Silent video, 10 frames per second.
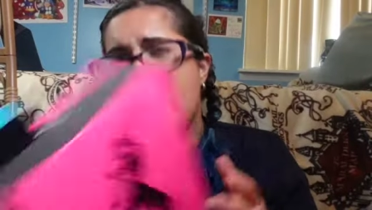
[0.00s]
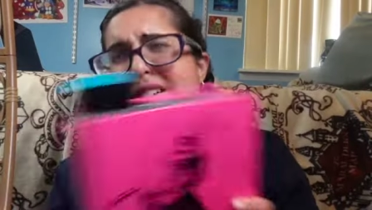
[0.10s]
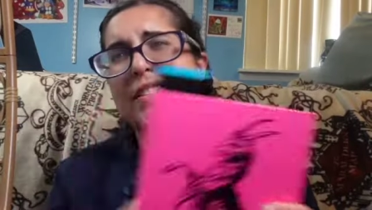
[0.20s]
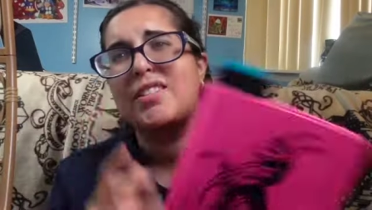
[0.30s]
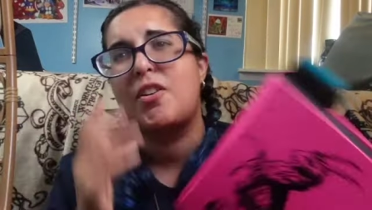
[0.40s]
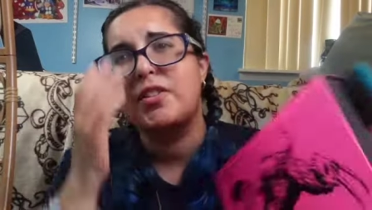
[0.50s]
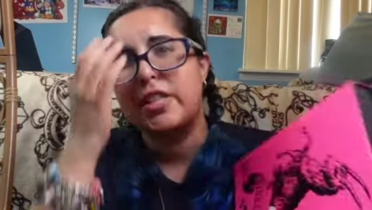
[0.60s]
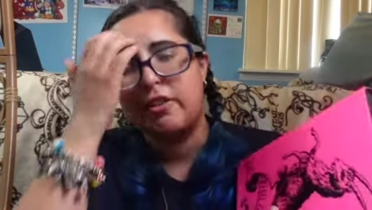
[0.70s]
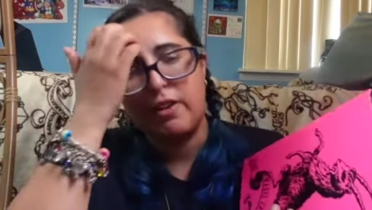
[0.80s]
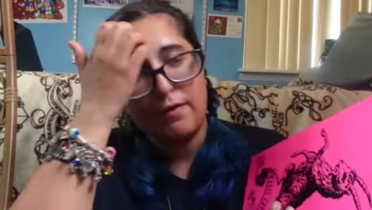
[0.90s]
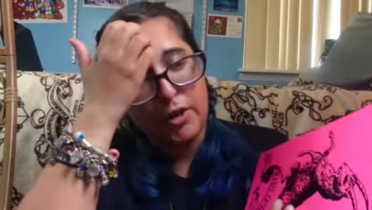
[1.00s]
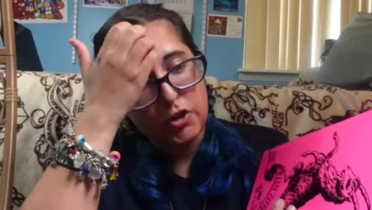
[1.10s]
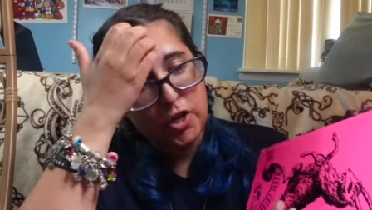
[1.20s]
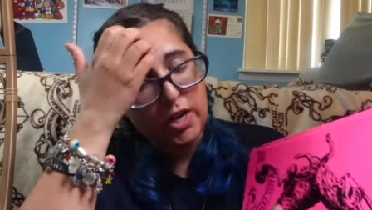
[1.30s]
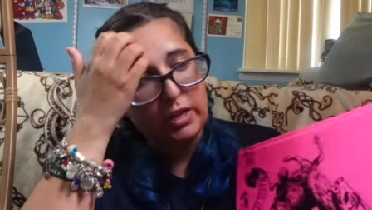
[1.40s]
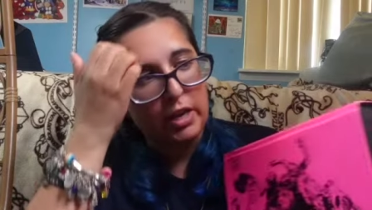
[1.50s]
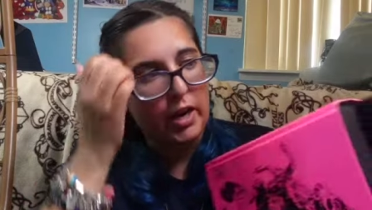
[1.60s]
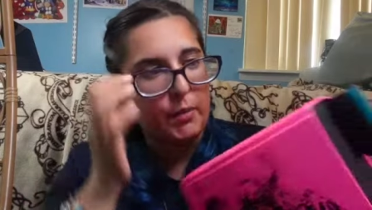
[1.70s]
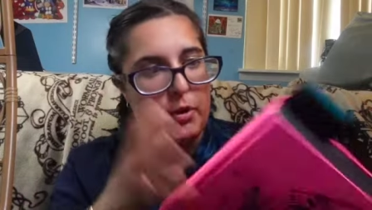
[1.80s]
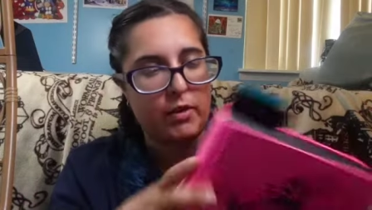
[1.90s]
start Secret Invasion, and then
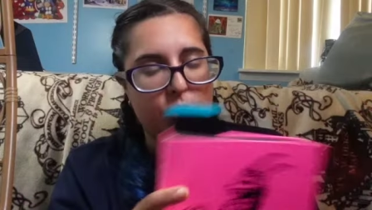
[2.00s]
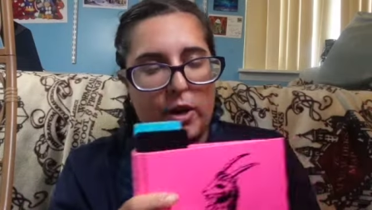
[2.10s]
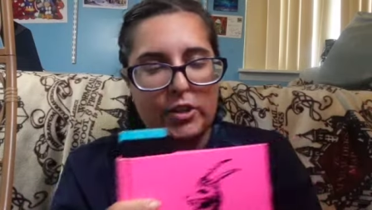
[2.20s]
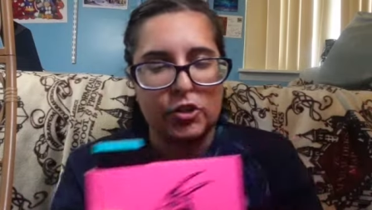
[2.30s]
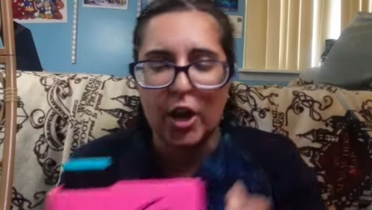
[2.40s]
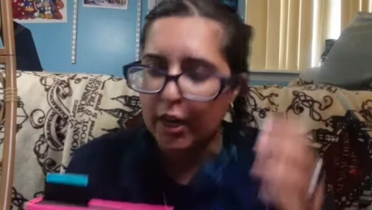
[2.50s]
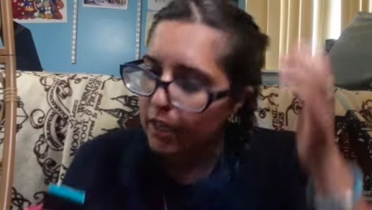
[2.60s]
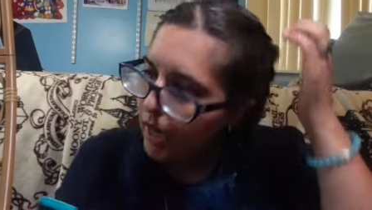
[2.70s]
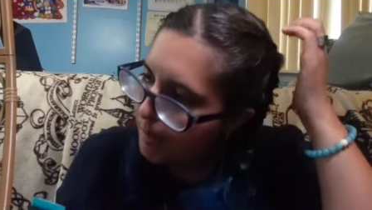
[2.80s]
I will give you guys a check-in.